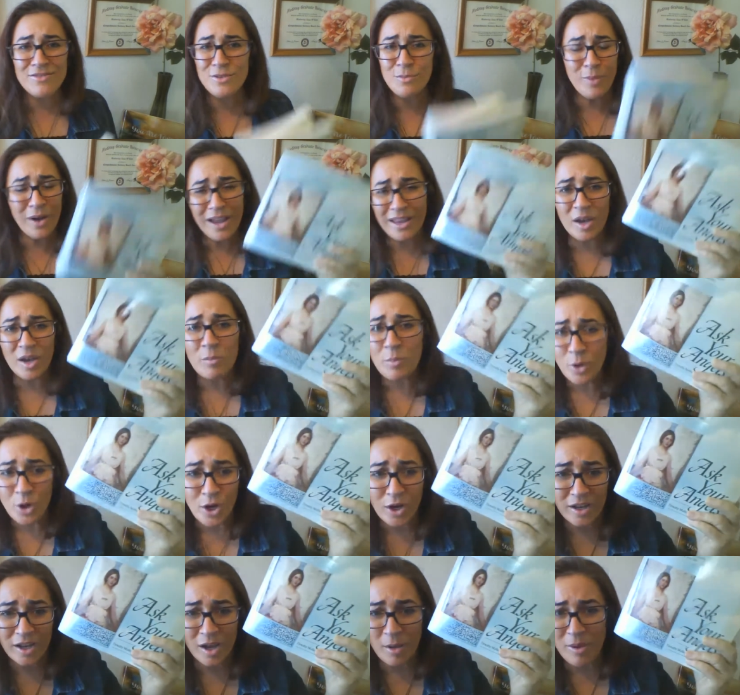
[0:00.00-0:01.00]
to buy a
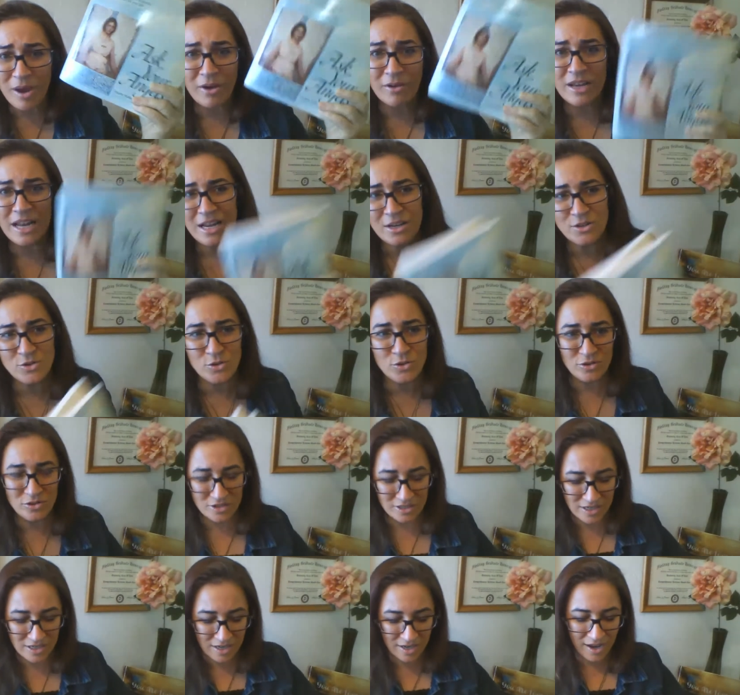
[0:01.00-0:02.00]
book about
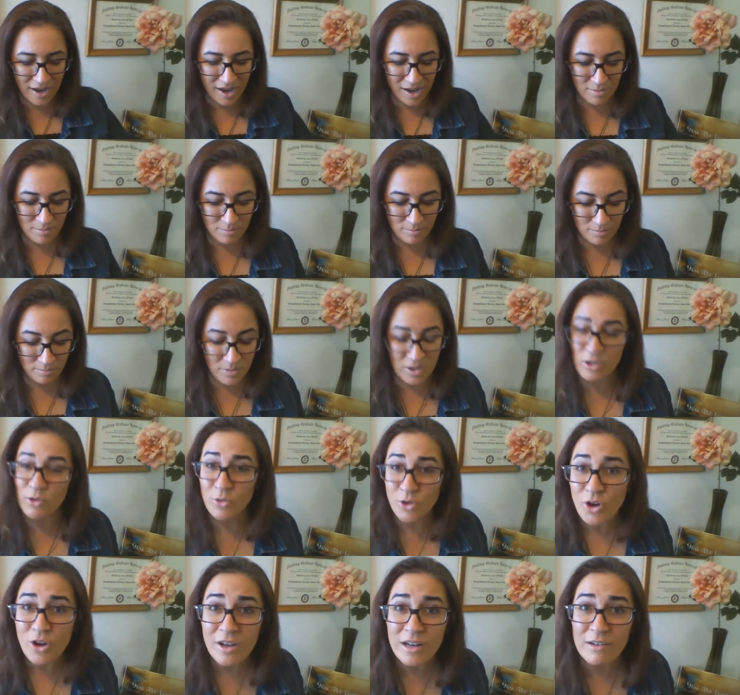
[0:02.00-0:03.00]
angels, um, but
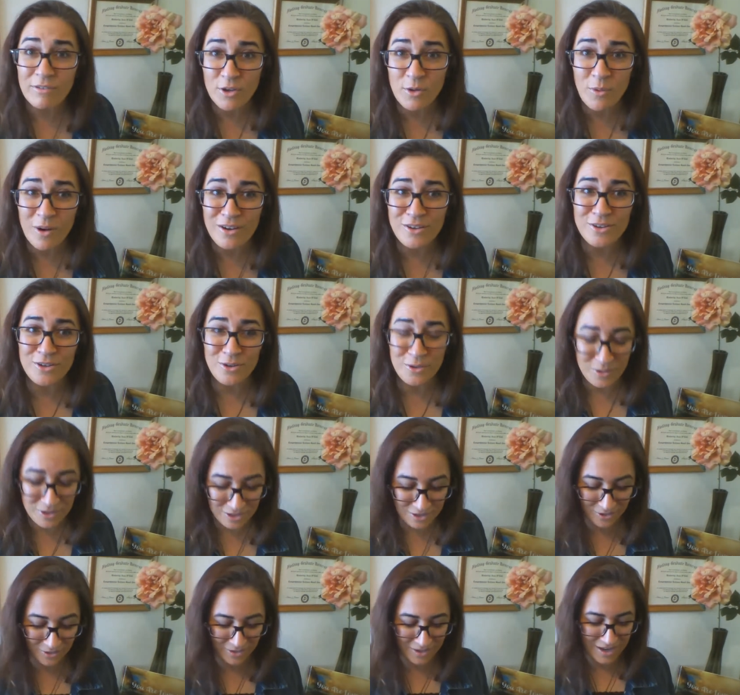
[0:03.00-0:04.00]
you could if you want to, you
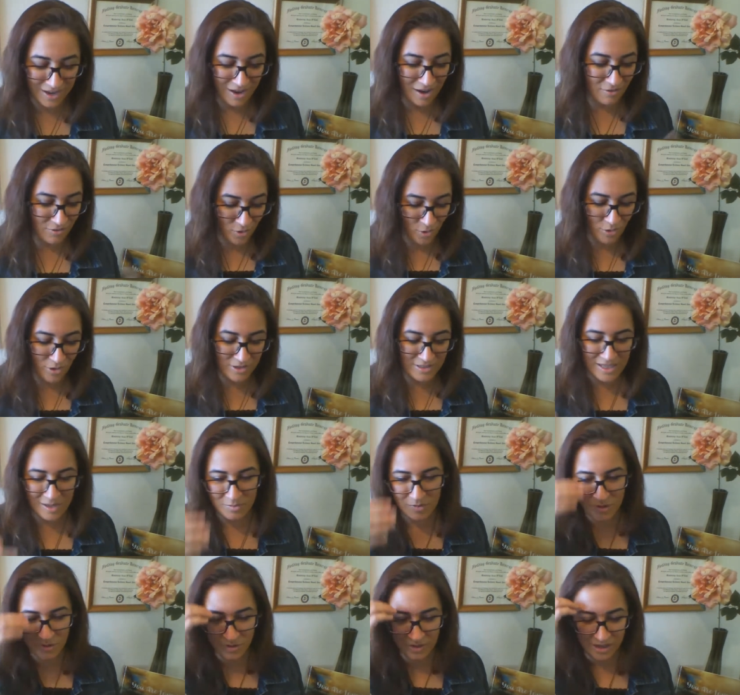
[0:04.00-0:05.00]
know, of course,
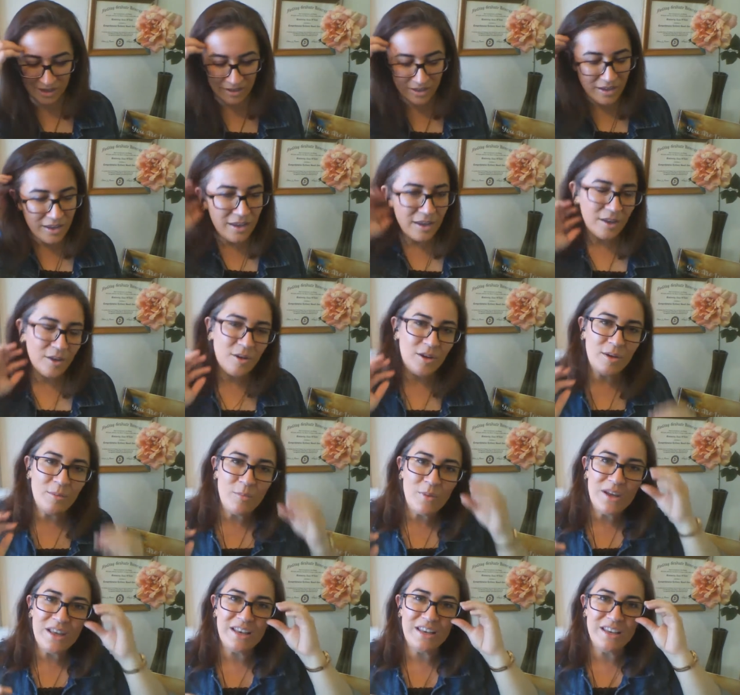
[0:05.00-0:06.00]
absolutely.
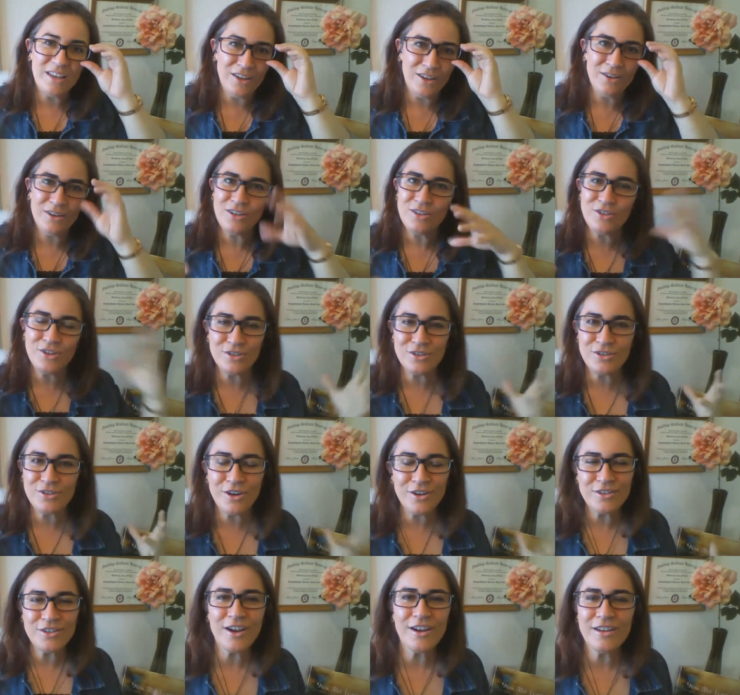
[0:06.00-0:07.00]
But you could just
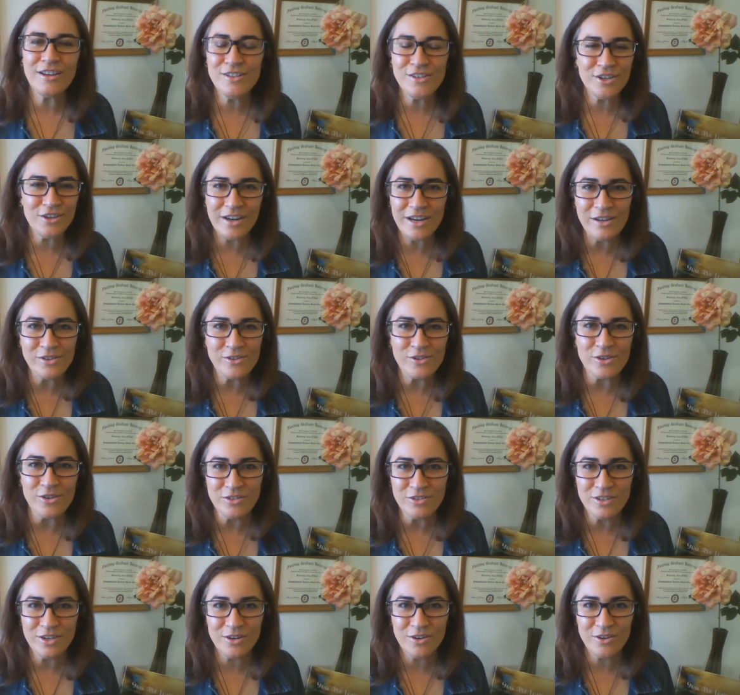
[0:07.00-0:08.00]
start talking to your
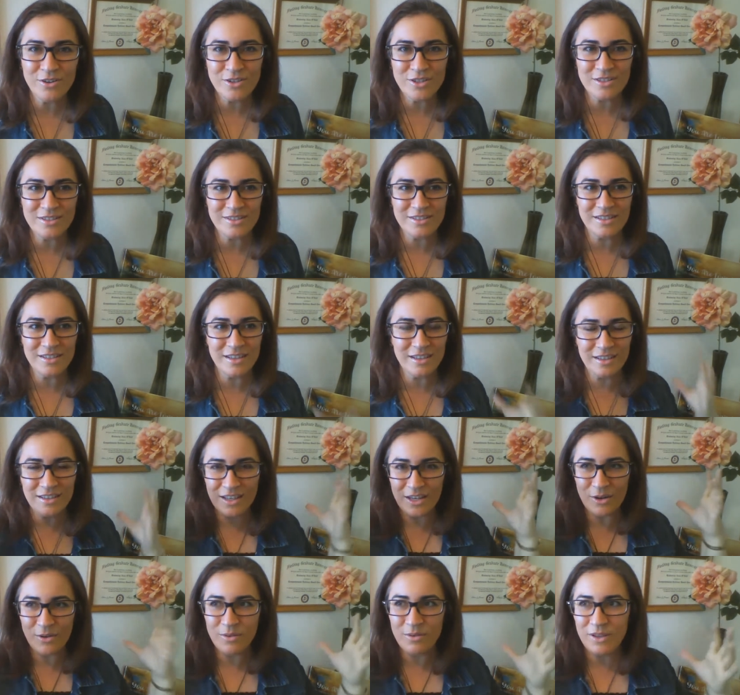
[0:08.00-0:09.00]
angels, you know, just,
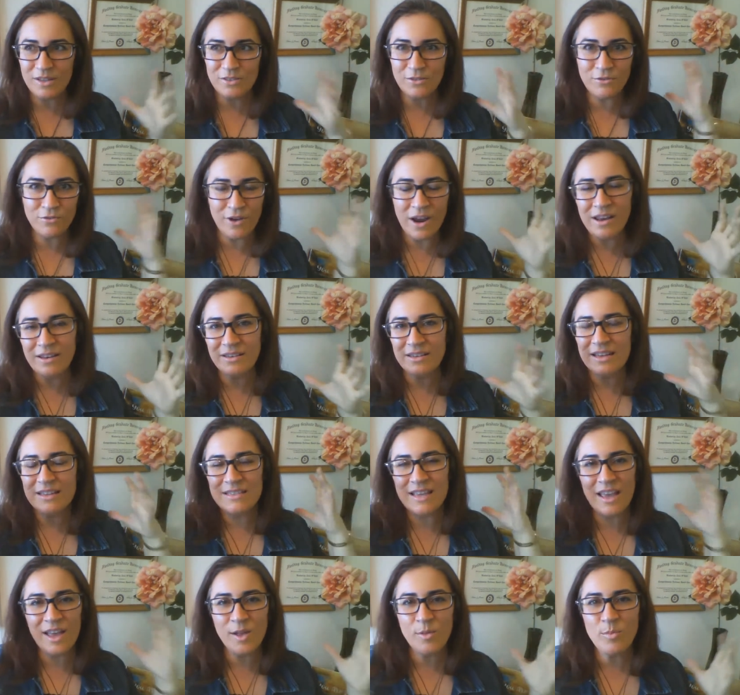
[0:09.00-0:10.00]
you know, as a friend,
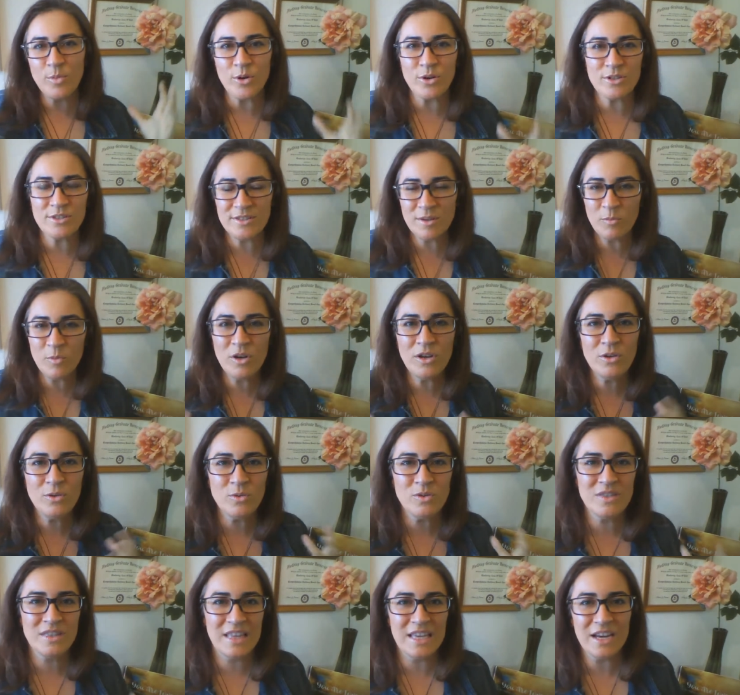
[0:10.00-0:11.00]
as a helper, someone
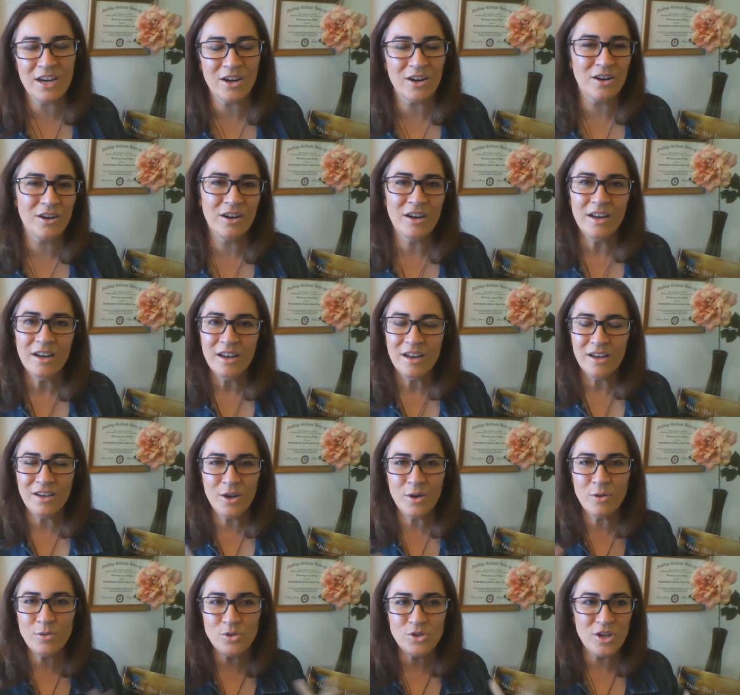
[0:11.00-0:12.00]
who's there,
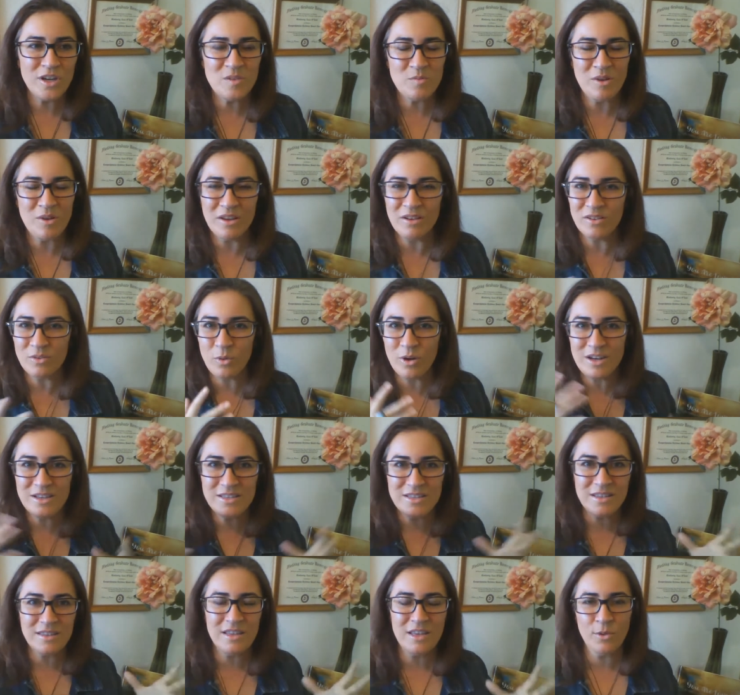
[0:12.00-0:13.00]
no judgment. What
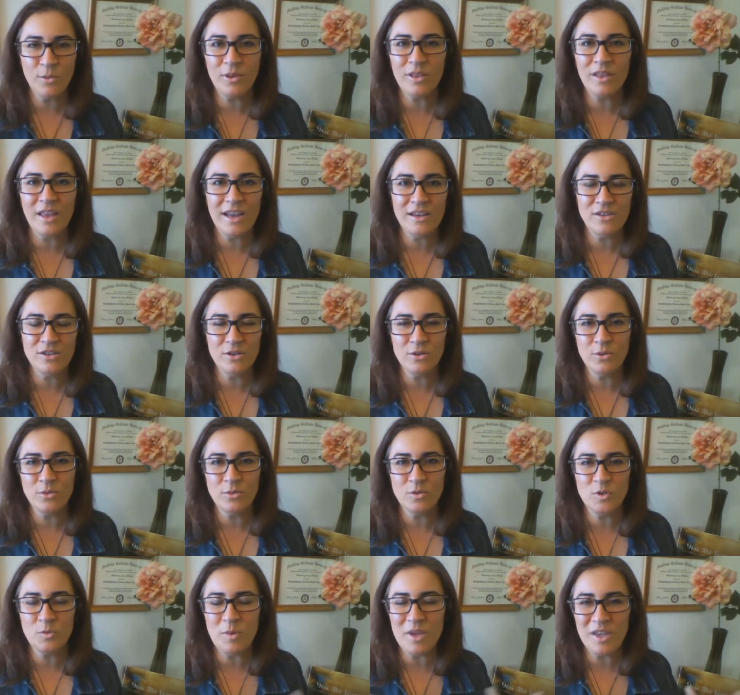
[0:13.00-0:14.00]
is it that you would like
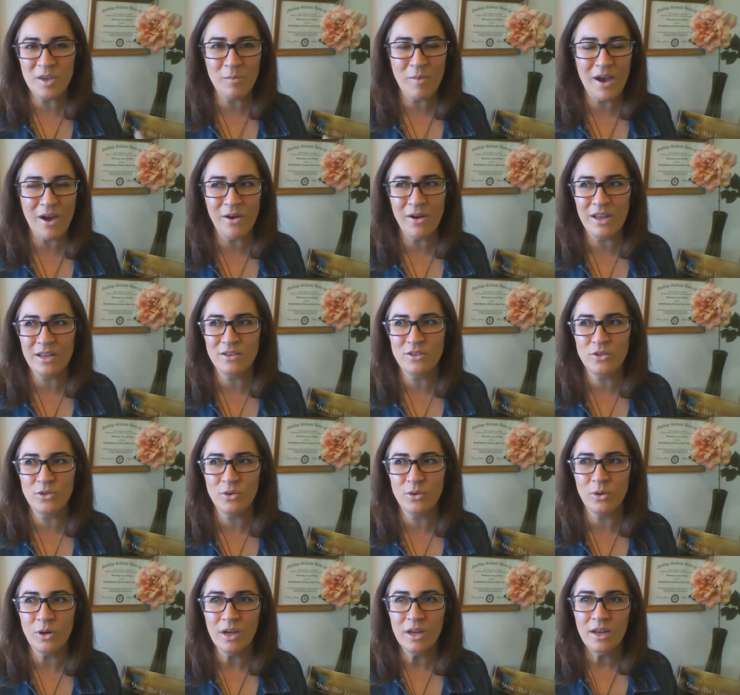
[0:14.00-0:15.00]
to speak about and
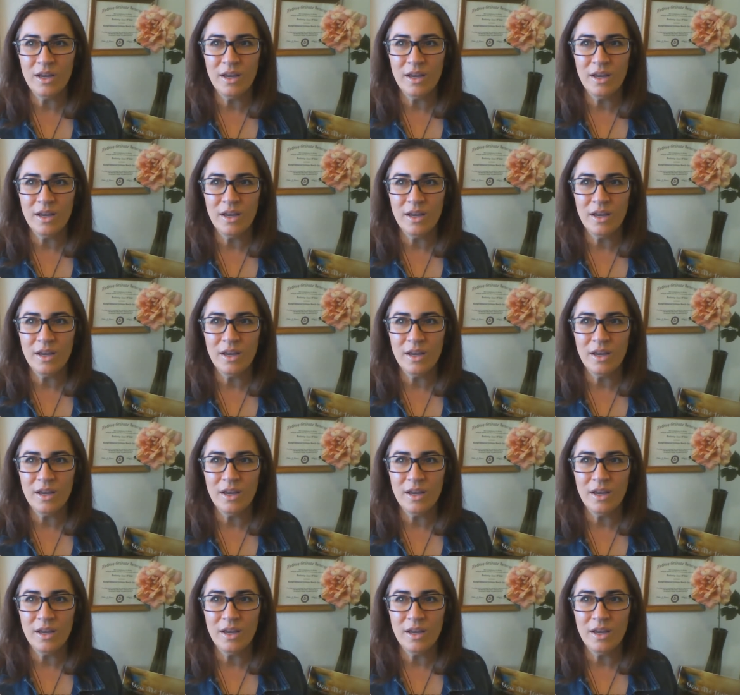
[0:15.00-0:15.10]
to